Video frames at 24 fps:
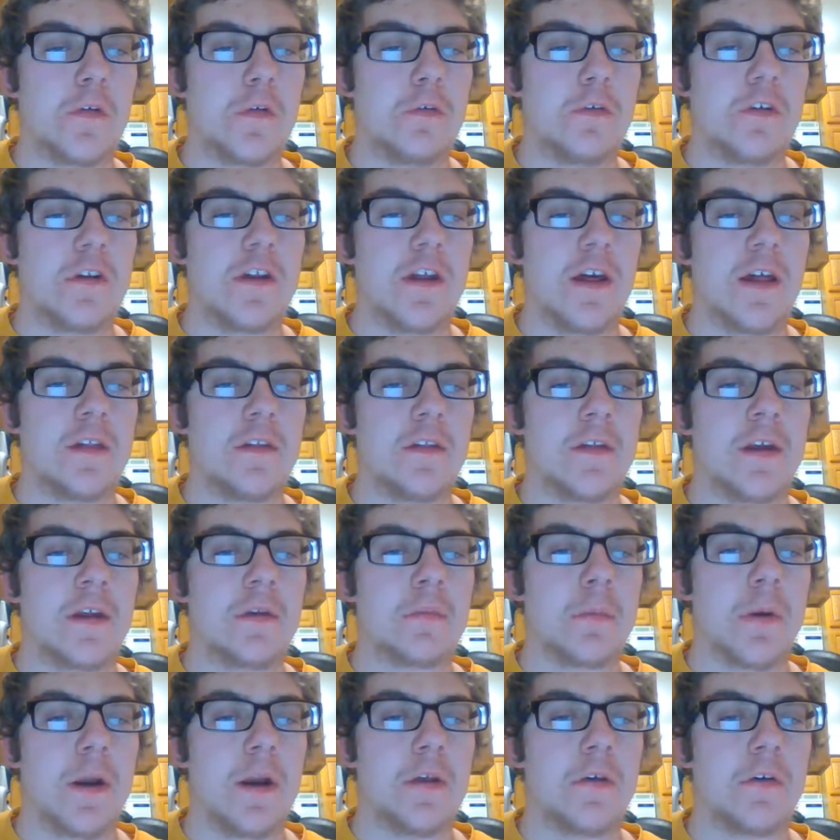who did not like
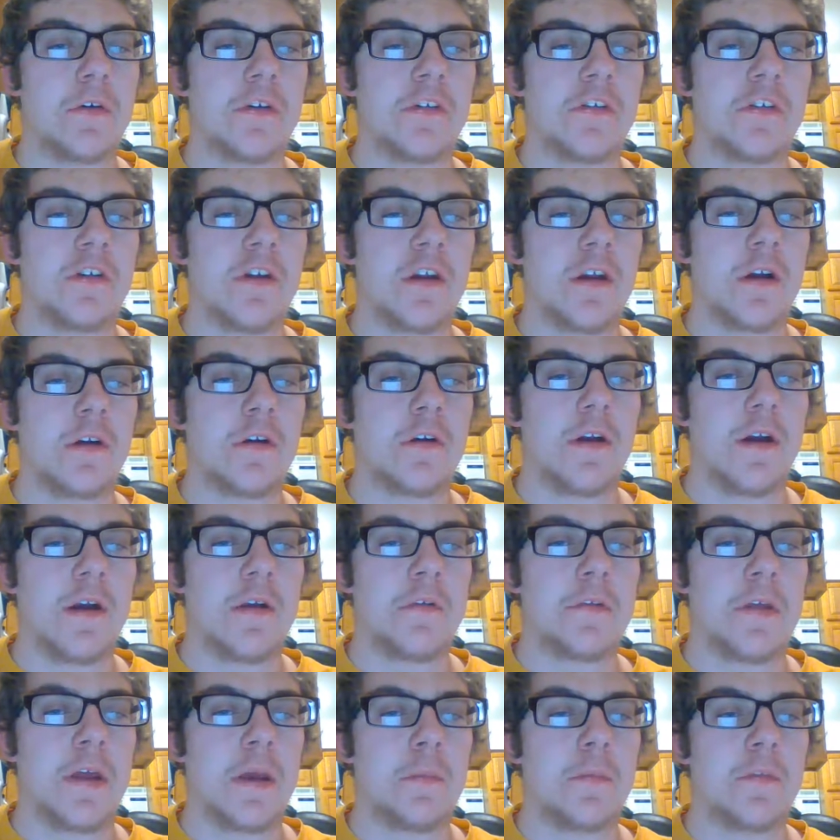radial-engine
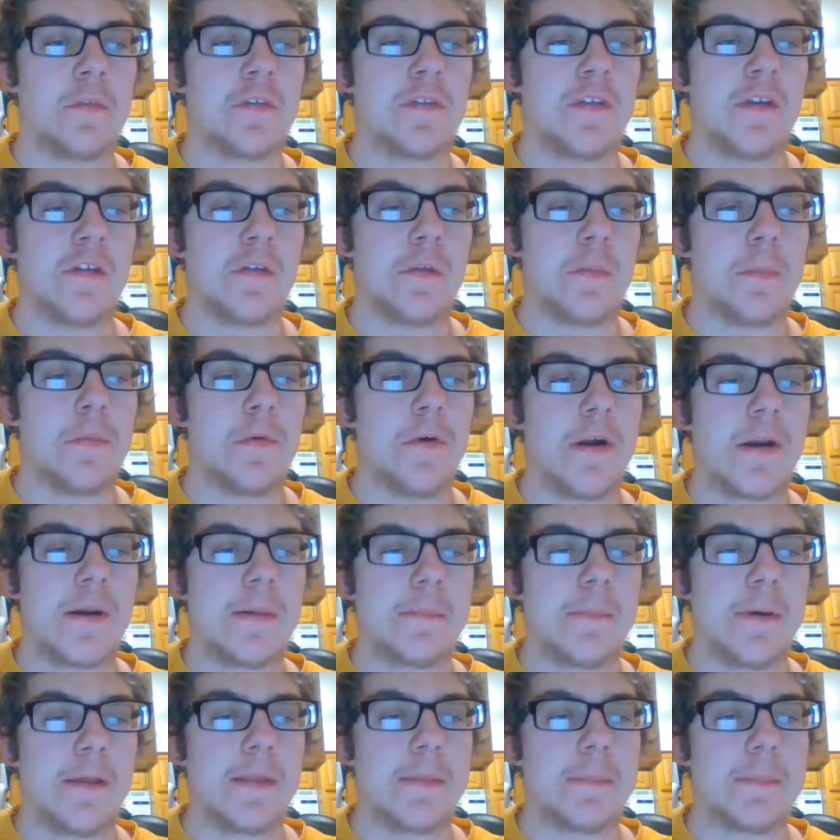aircraft and was
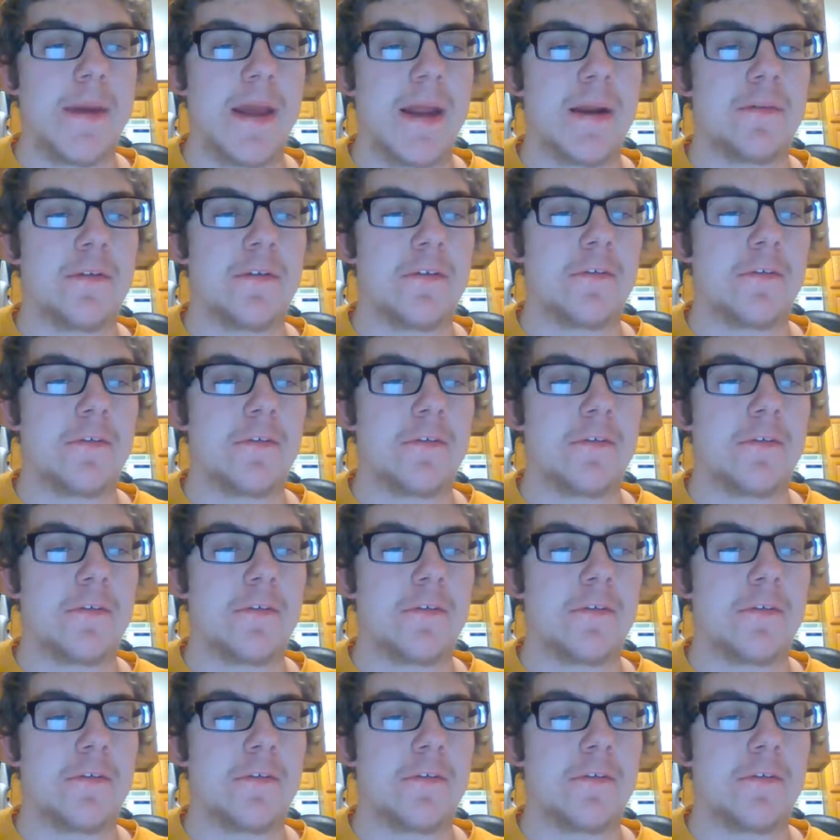disappointed by the bad